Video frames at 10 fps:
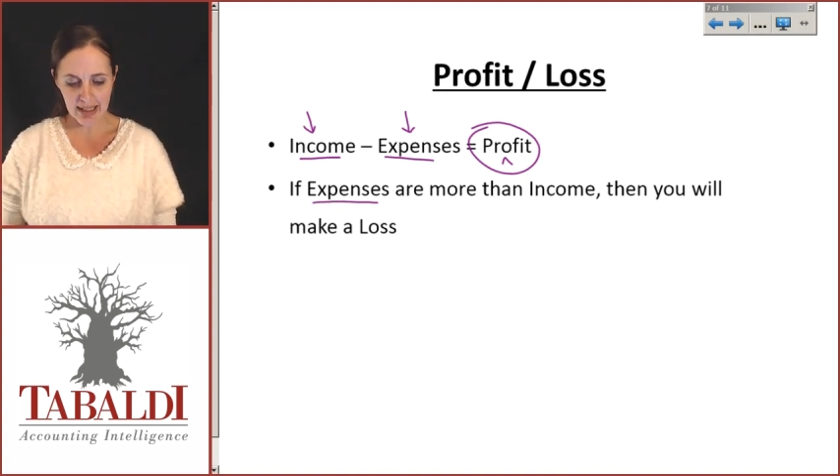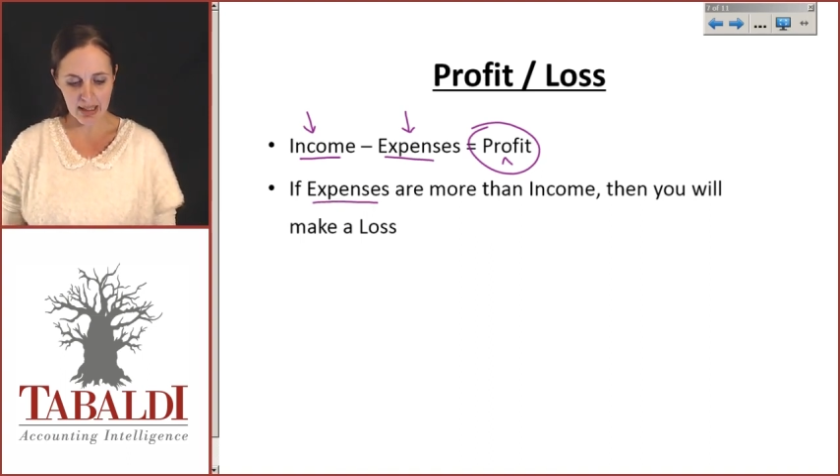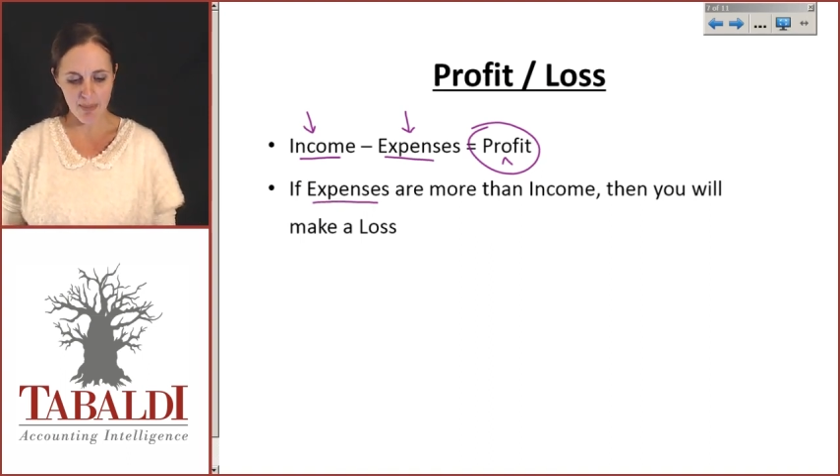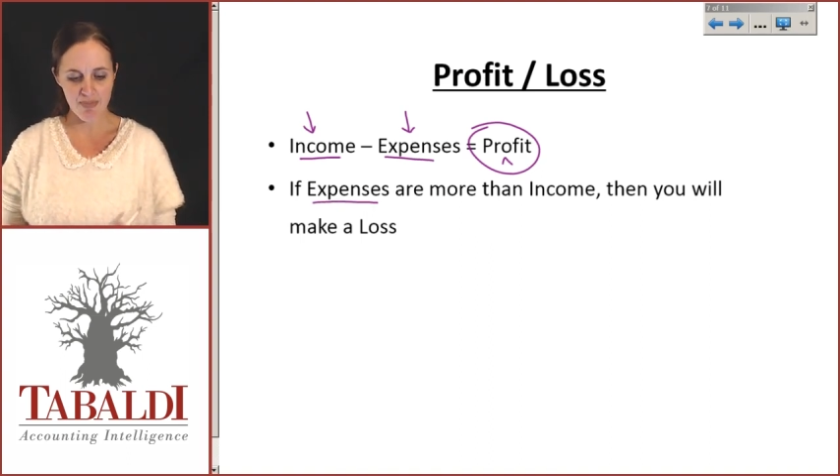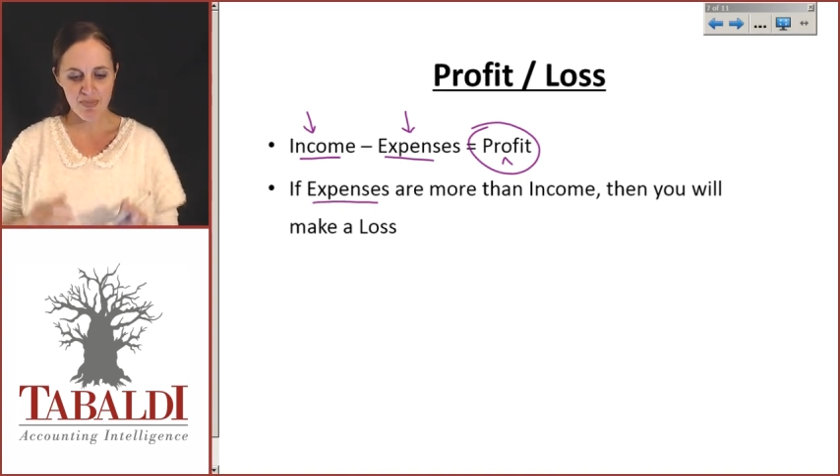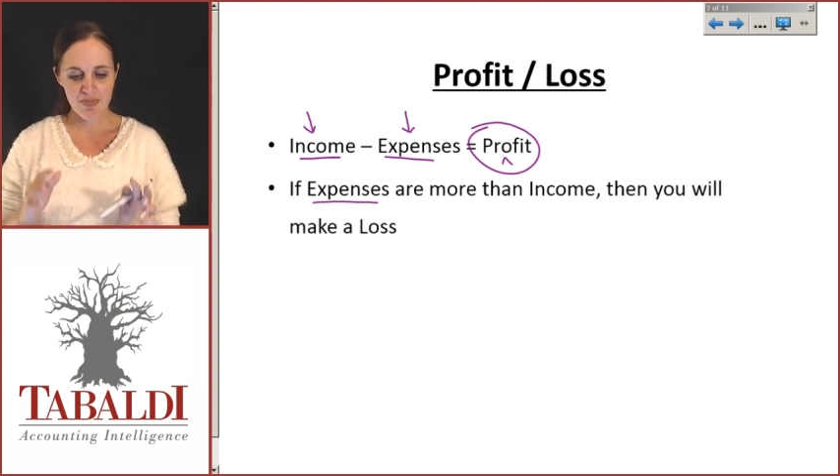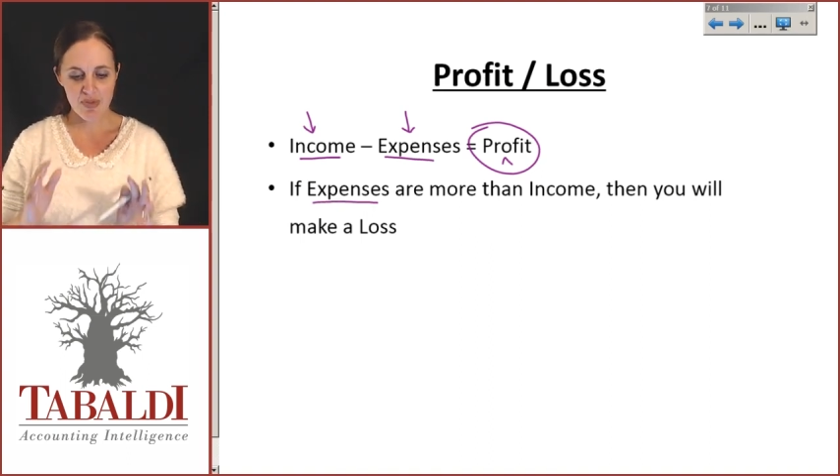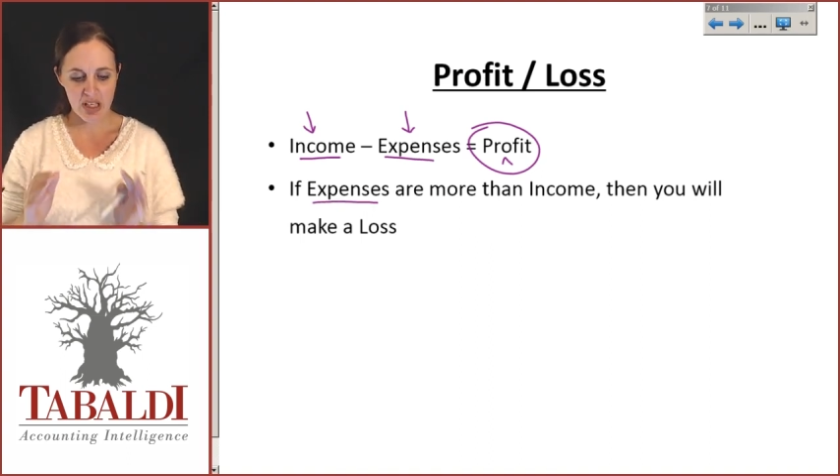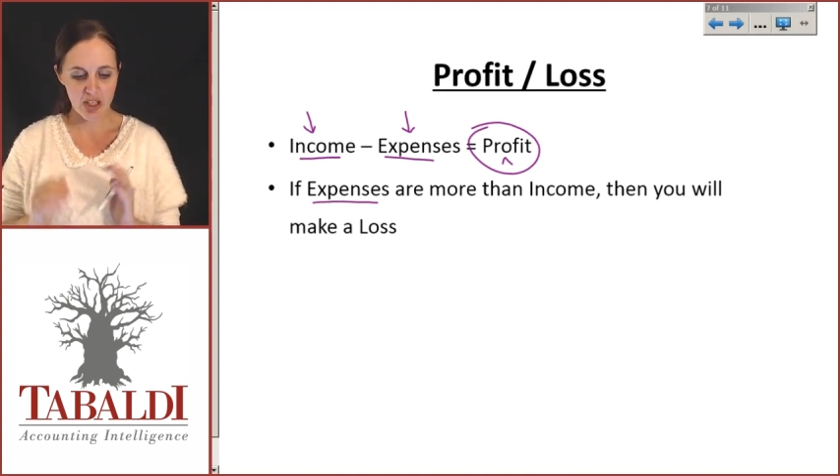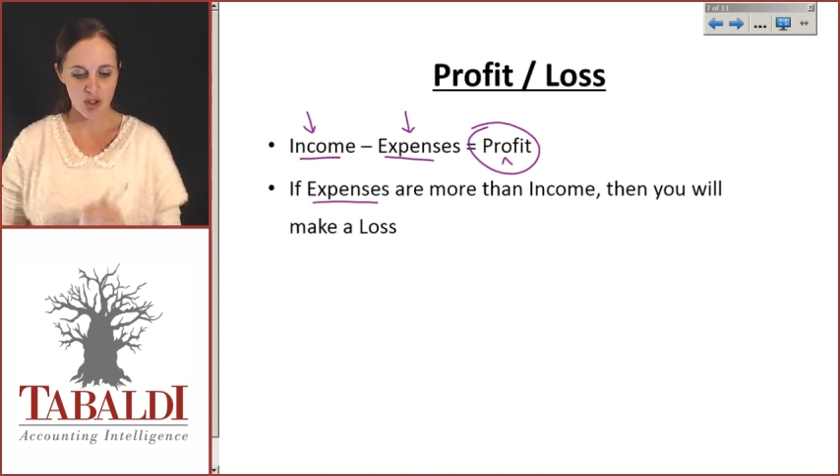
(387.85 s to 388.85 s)
income,
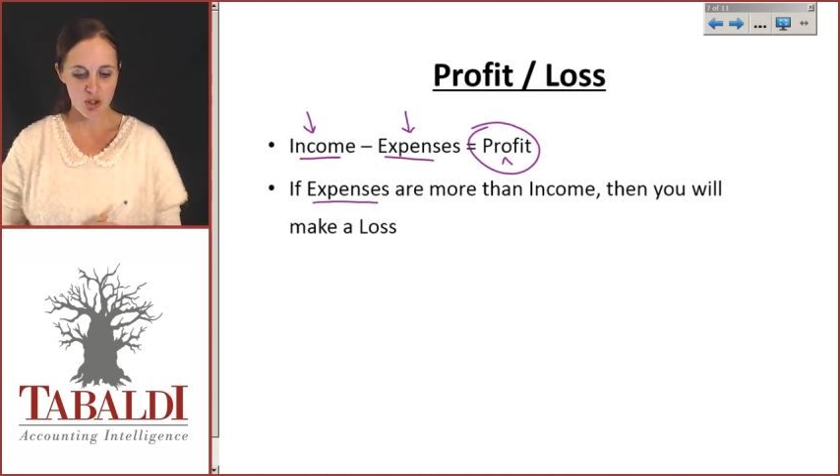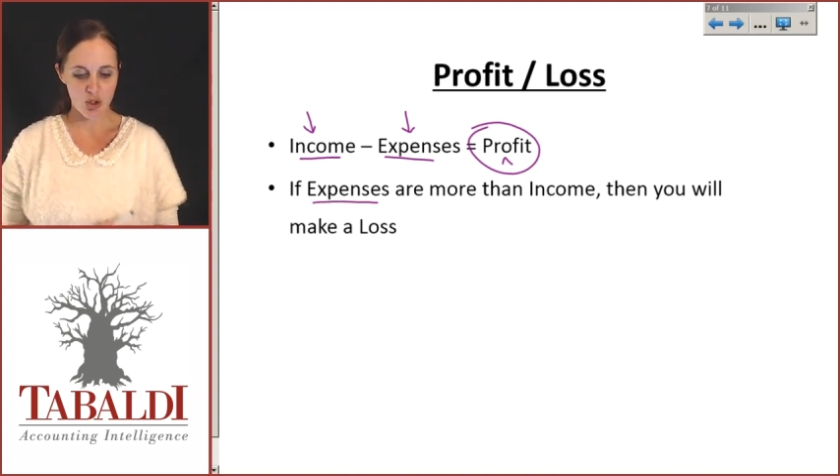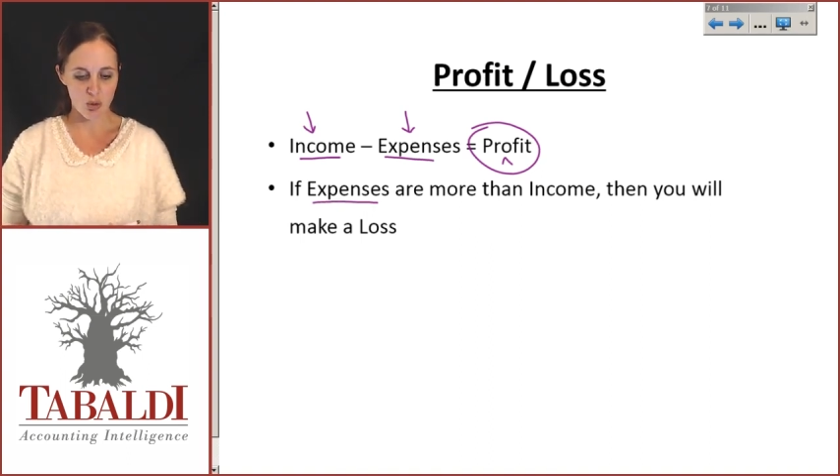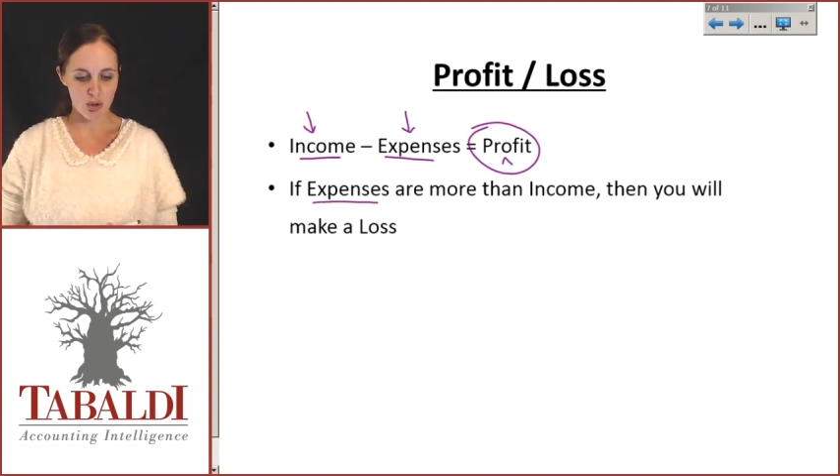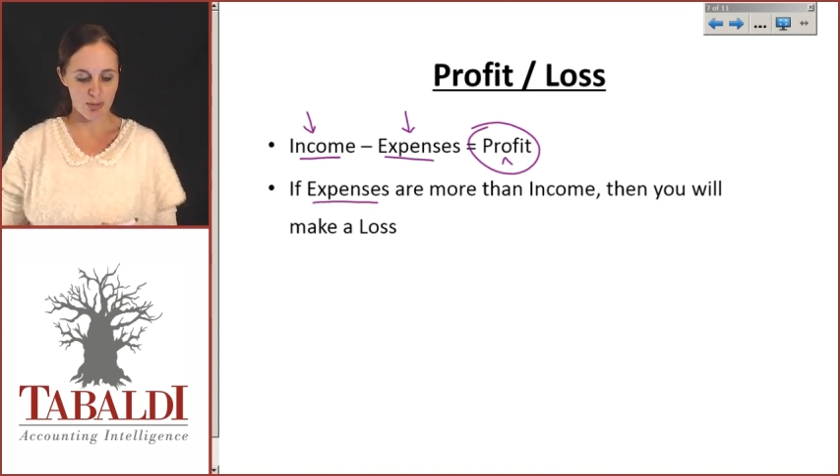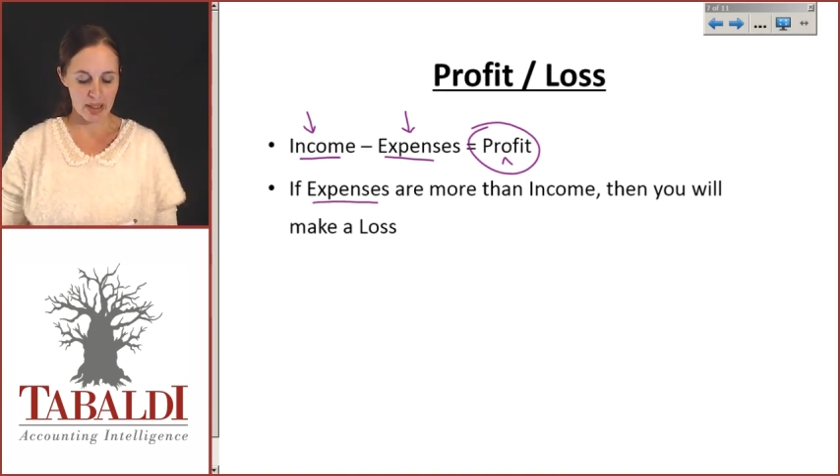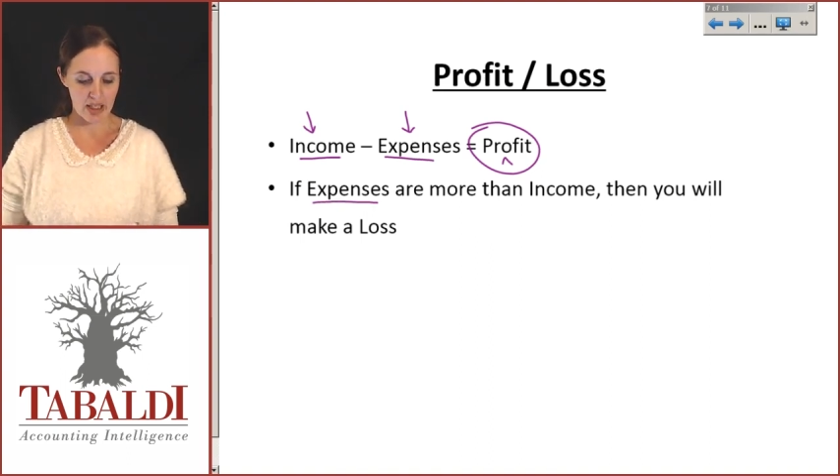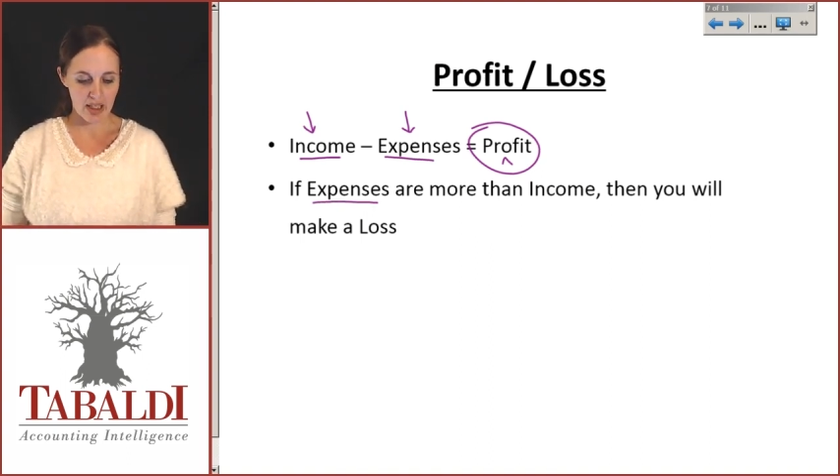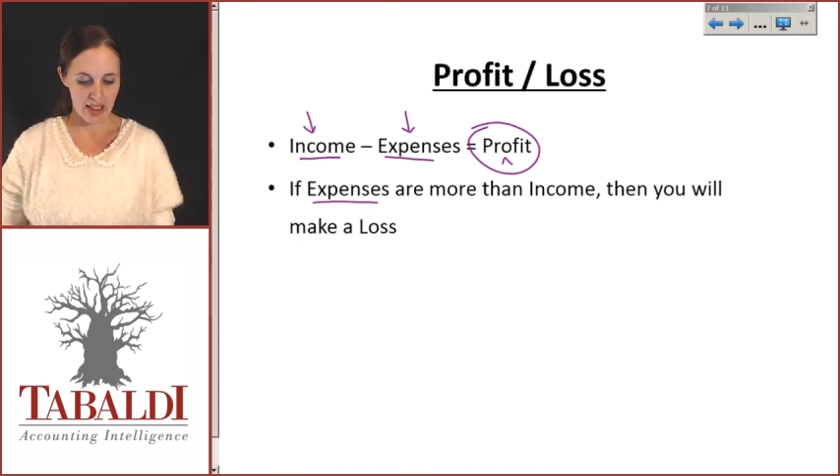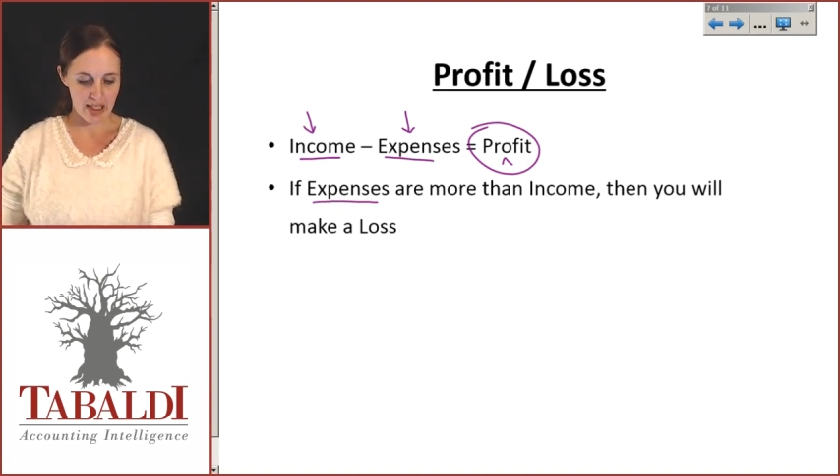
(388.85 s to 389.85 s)
then you will make